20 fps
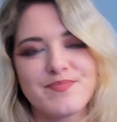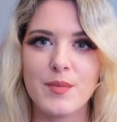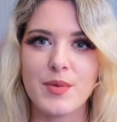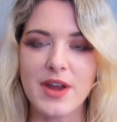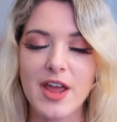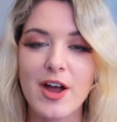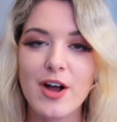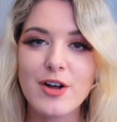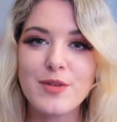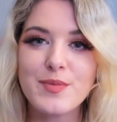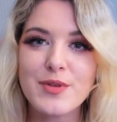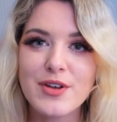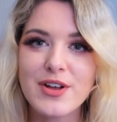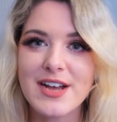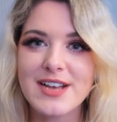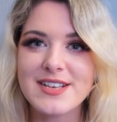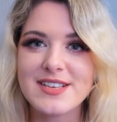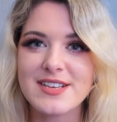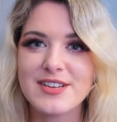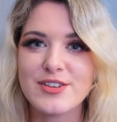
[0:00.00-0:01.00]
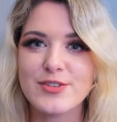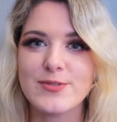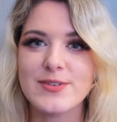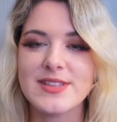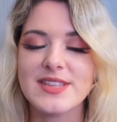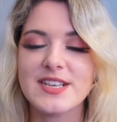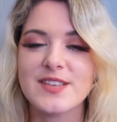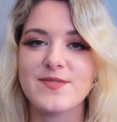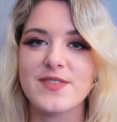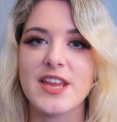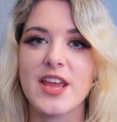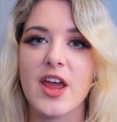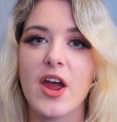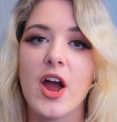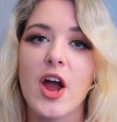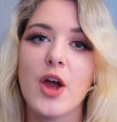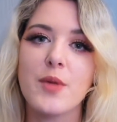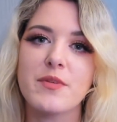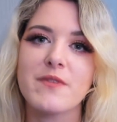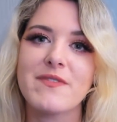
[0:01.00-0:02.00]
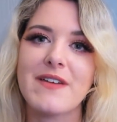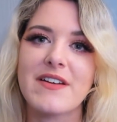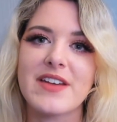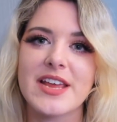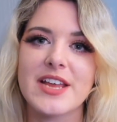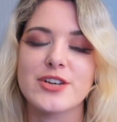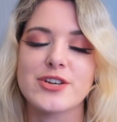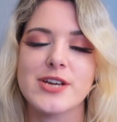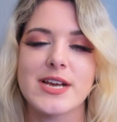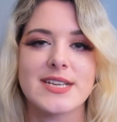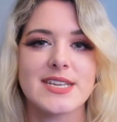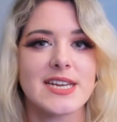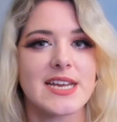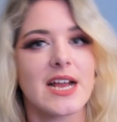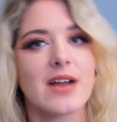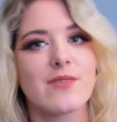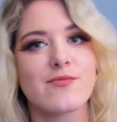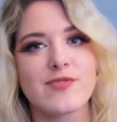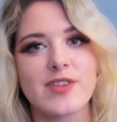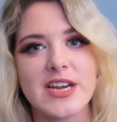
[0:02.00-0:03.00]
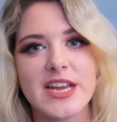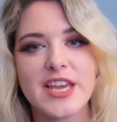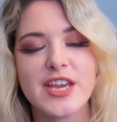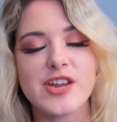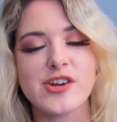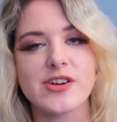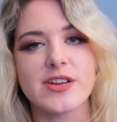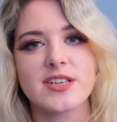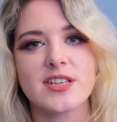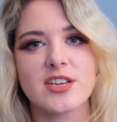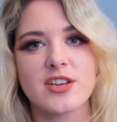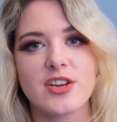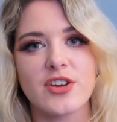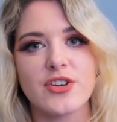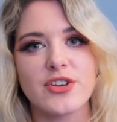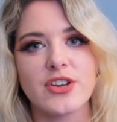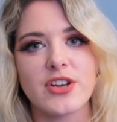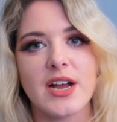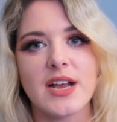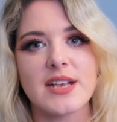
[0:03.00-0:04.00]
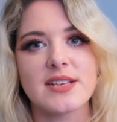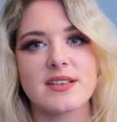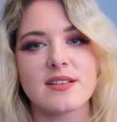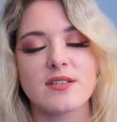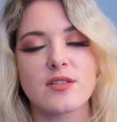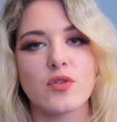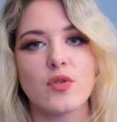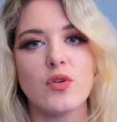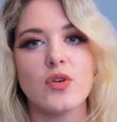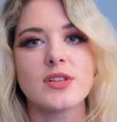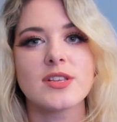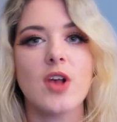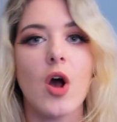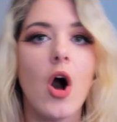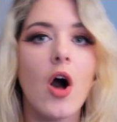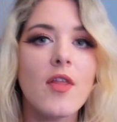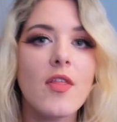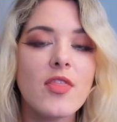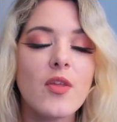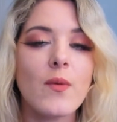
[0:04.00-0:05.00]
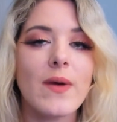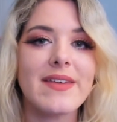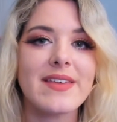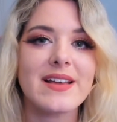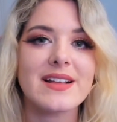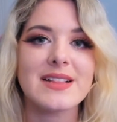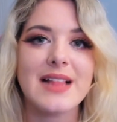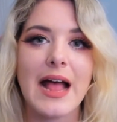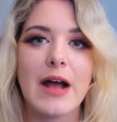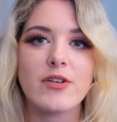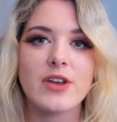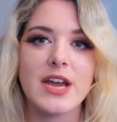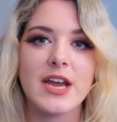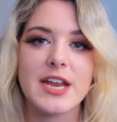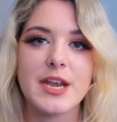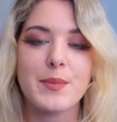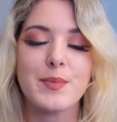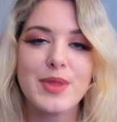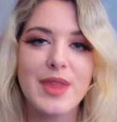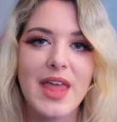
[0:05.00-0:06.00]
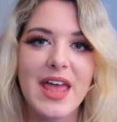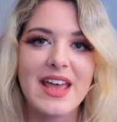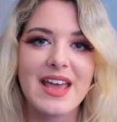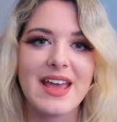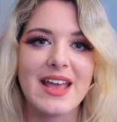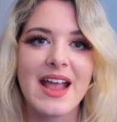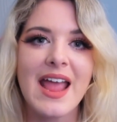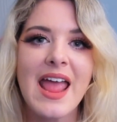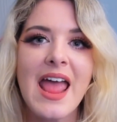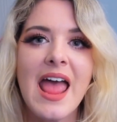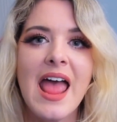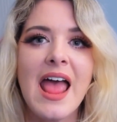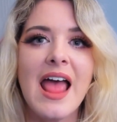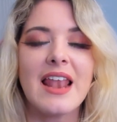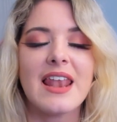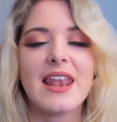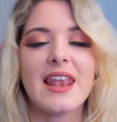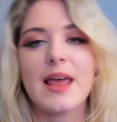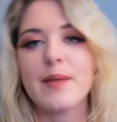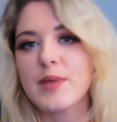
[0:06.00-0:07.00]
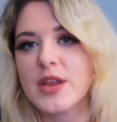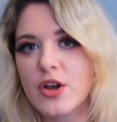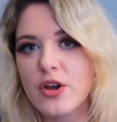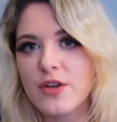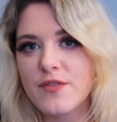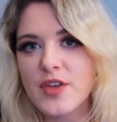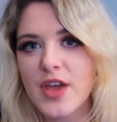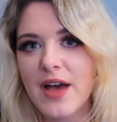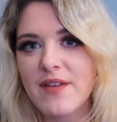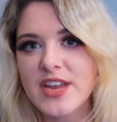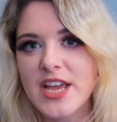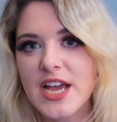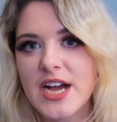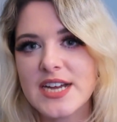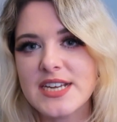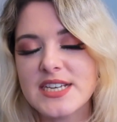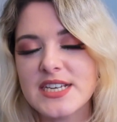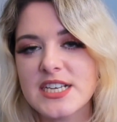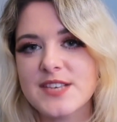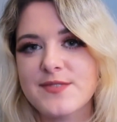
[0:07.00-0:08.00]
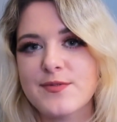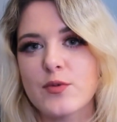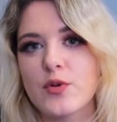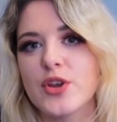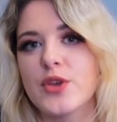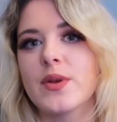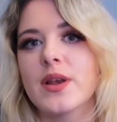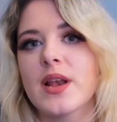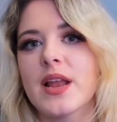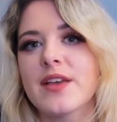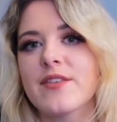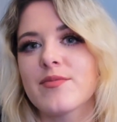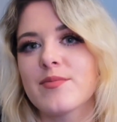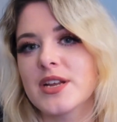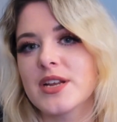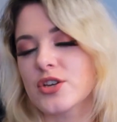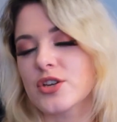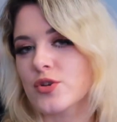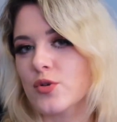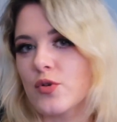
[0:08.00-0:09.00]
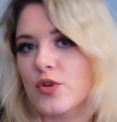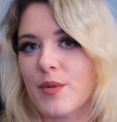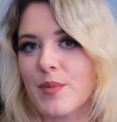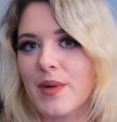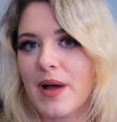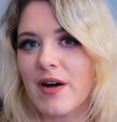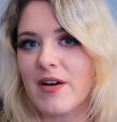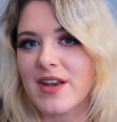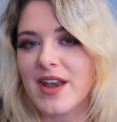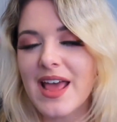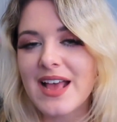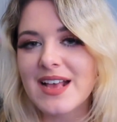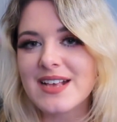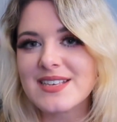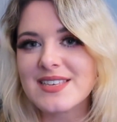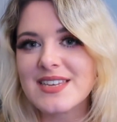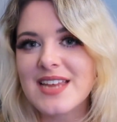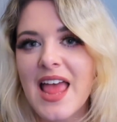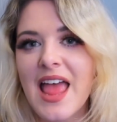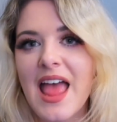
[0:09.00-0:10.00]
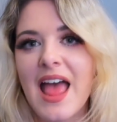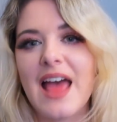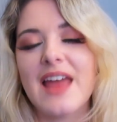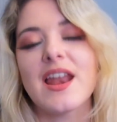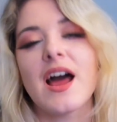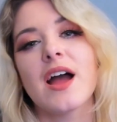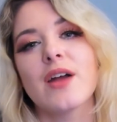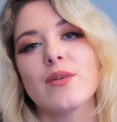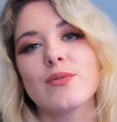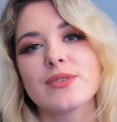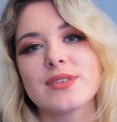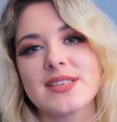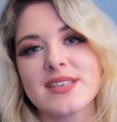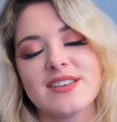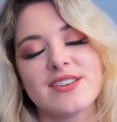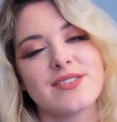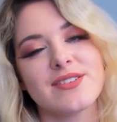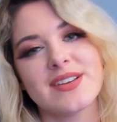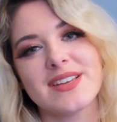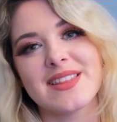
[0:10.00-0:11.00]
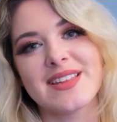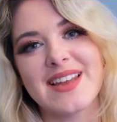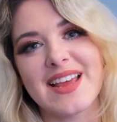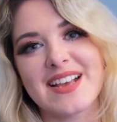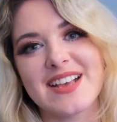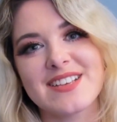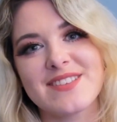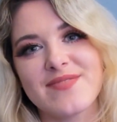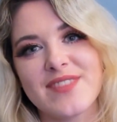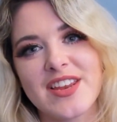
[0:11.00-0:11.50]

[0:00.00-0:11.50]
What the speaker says: But I hope you guys enjoyed this video. I hope you found it interesting. I'm really curious to know you guys' thoughts on the way that Cloud9 are playing. Let me know if you have any ideas for what you would like for me to talk about next, and I will see you in the next video.